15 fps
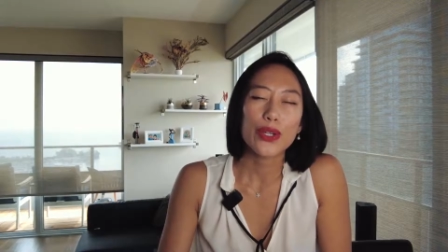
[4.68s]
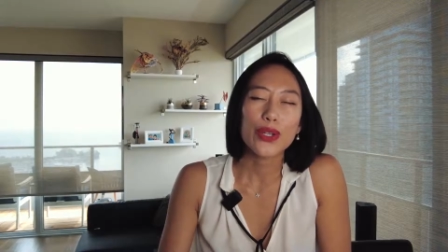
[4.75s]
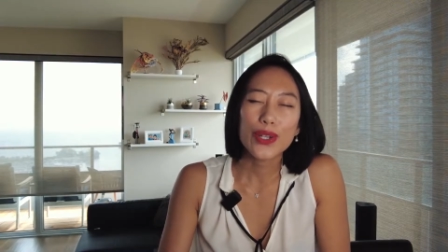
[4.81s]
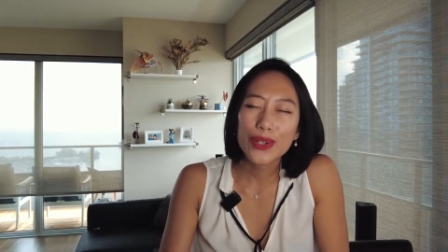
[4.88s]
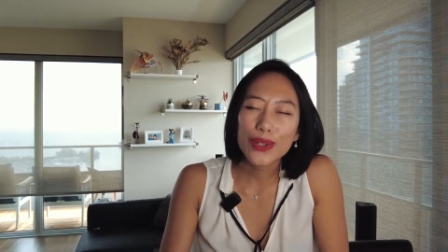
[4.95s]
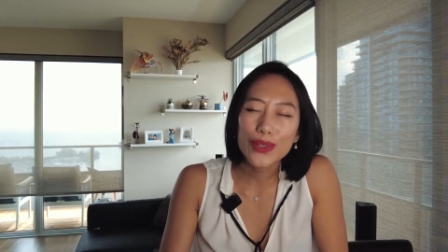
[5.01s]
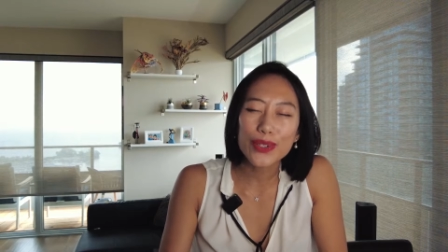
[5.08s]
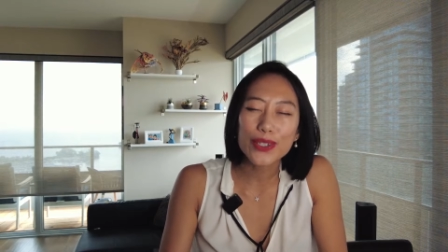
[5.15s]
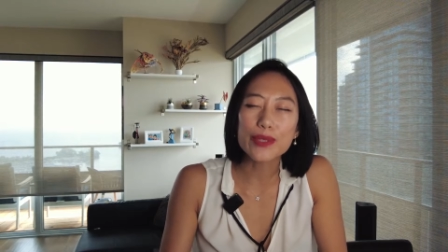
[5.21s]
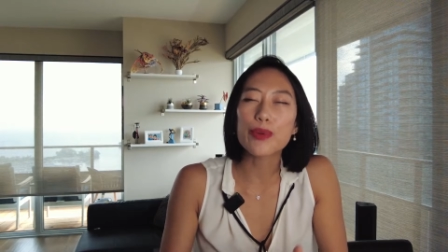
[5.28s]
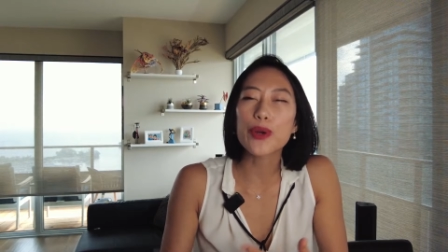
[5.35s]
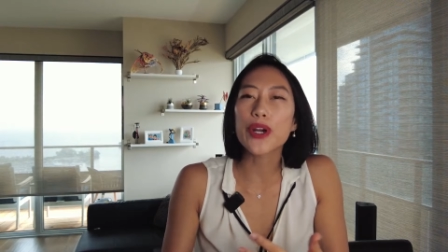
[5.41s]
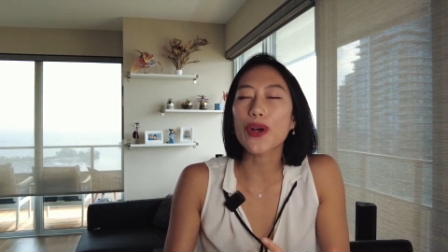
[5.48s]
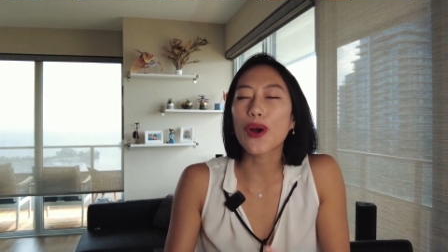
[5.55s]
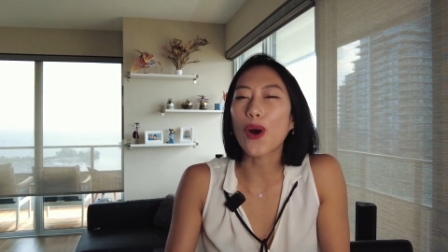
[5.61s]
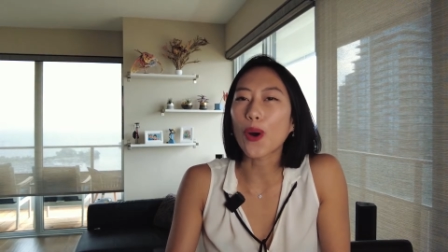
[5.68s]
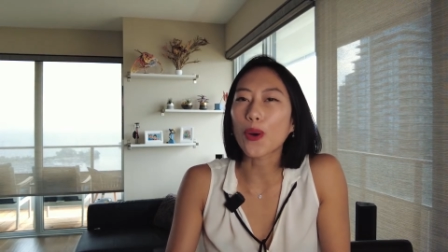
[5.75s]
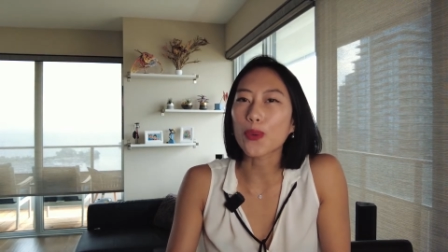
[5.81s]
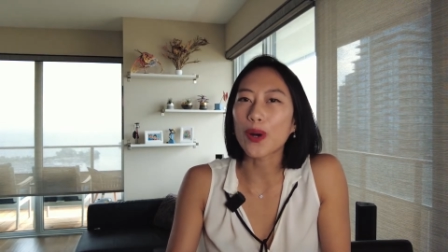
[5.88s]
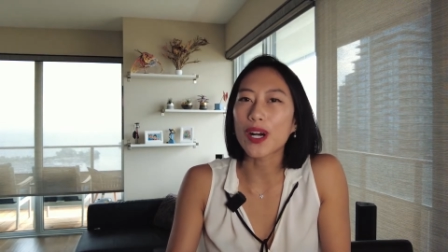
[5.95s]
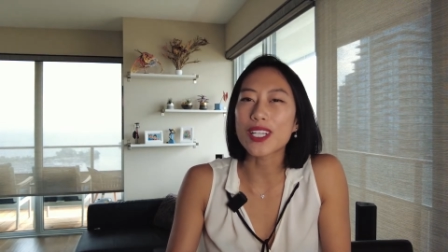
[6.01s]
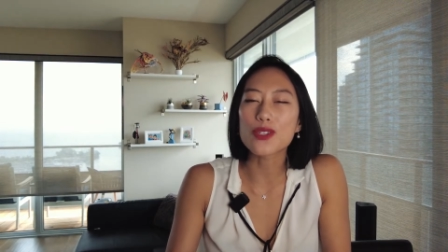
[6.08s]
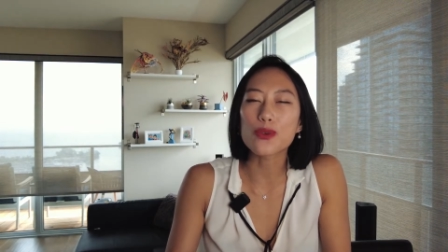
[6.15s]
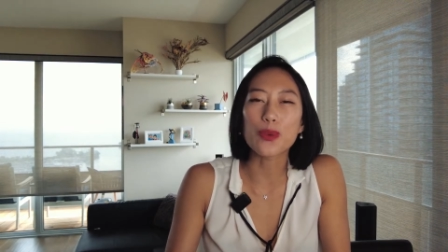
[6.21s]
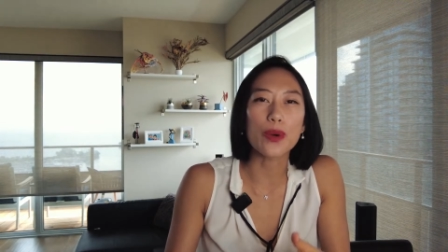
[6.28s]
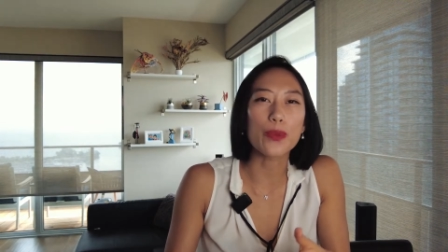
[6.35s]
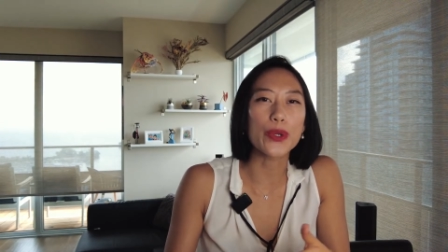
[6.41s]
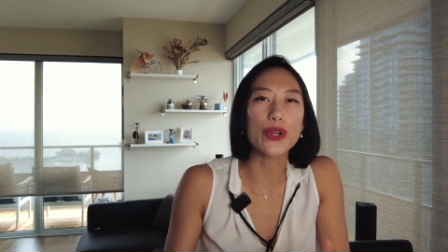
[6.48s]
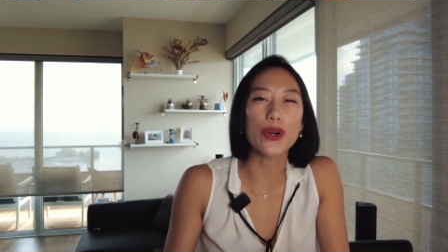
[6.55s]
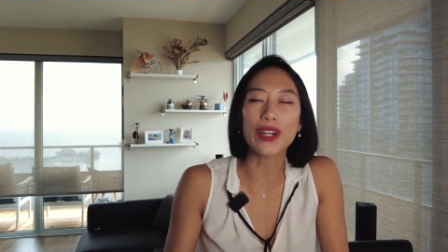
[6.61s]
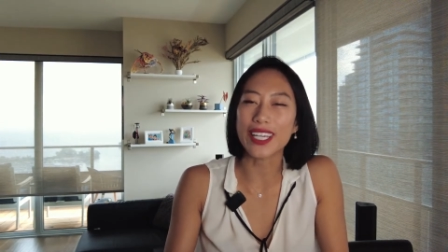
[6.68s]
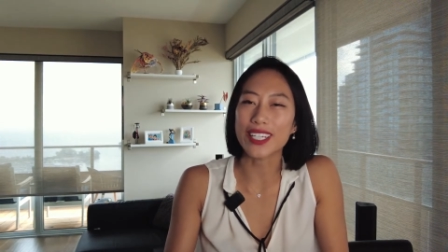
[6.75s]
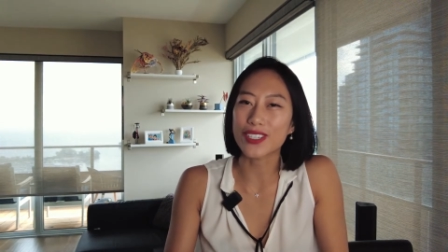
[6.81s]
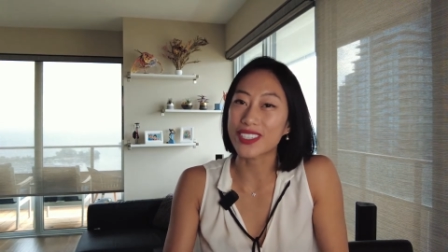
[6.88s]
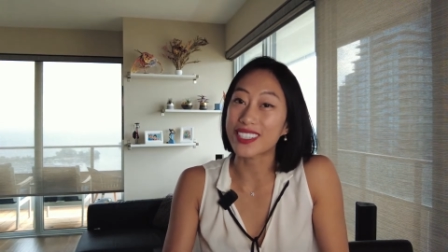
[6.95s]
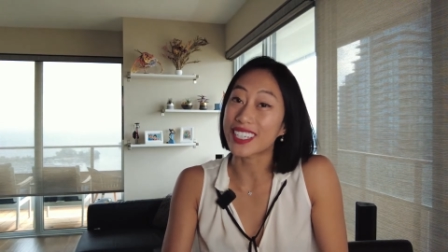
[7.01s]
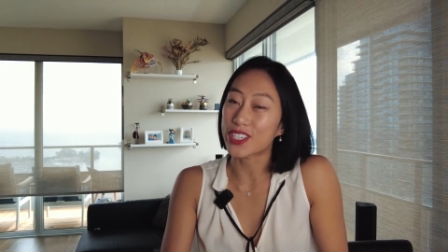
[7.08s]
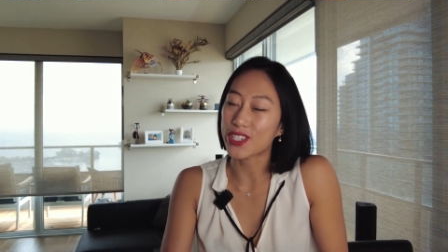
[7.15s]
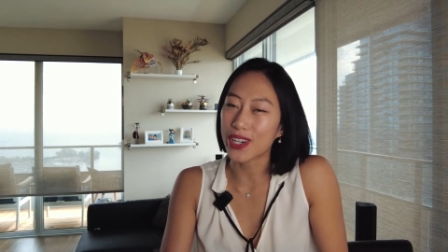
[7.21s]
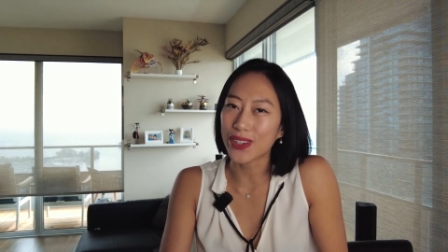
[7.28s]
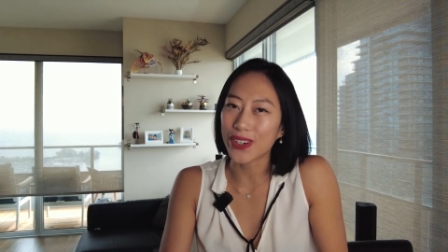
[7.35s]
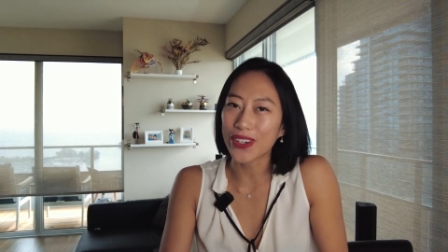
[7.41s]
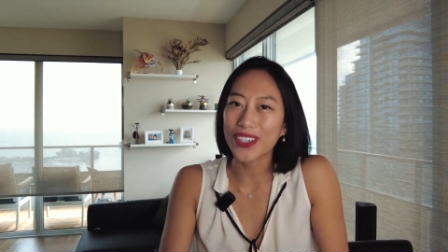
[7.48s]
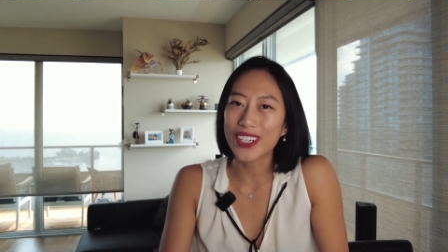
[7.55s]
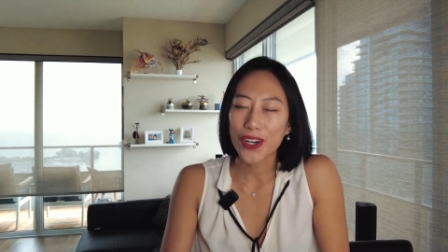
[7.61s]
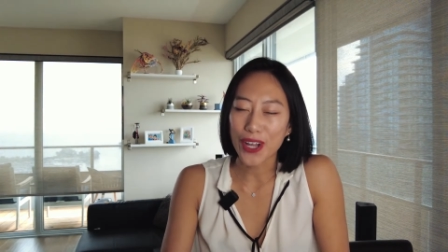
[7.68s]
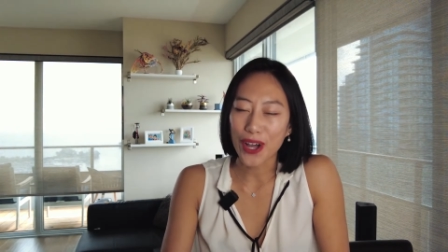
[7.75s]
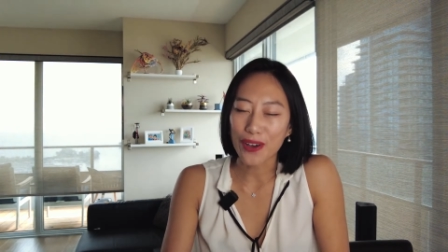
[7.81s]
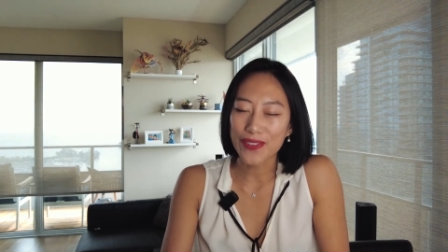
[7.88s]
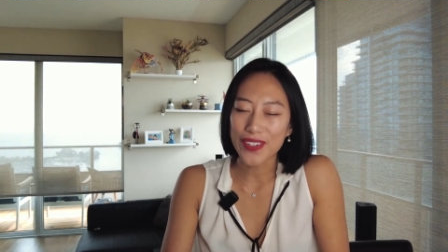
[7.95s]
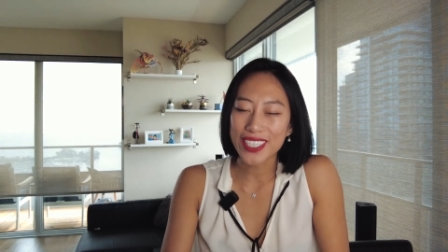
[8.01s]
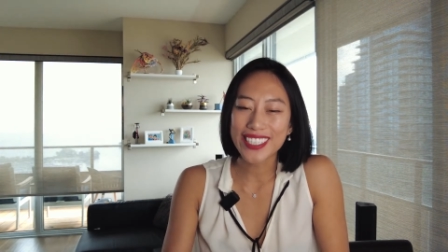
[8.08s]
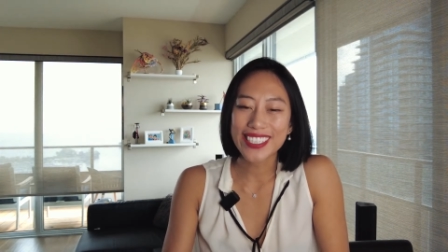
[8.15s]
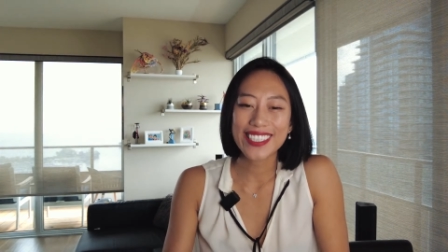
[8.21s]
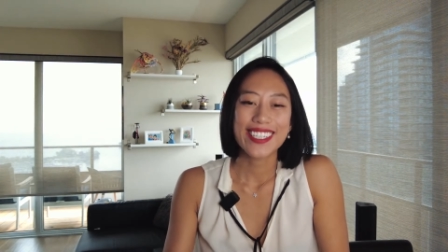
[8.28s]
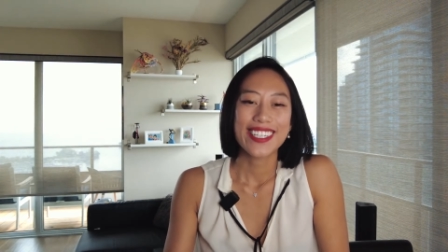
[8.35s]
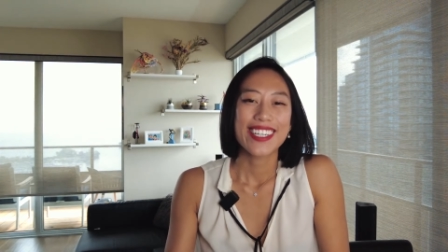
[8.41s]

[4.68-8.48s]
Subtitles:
You know, those pretty hard ones where we don't get to see each other very often?